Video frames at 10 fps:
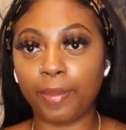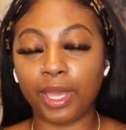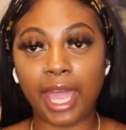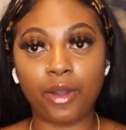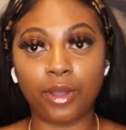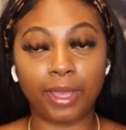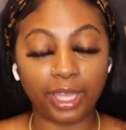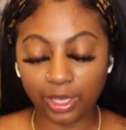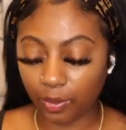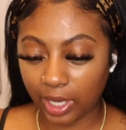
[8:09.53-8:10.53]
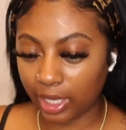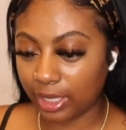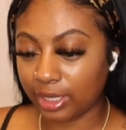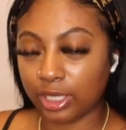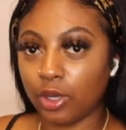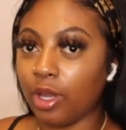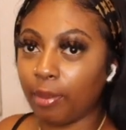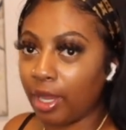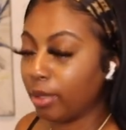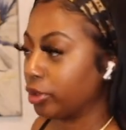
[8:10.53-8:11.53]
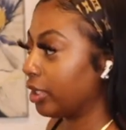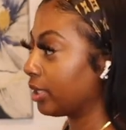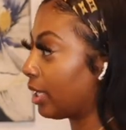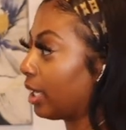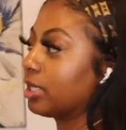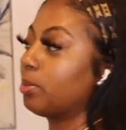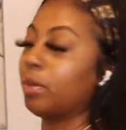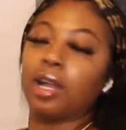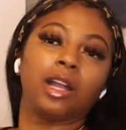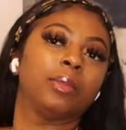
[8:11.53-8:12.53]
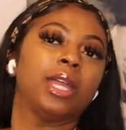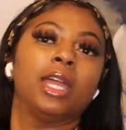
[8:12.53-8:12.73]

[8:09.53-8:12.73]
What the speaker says: But how, anyway, it's still a bomb dress. Like, it's bomb.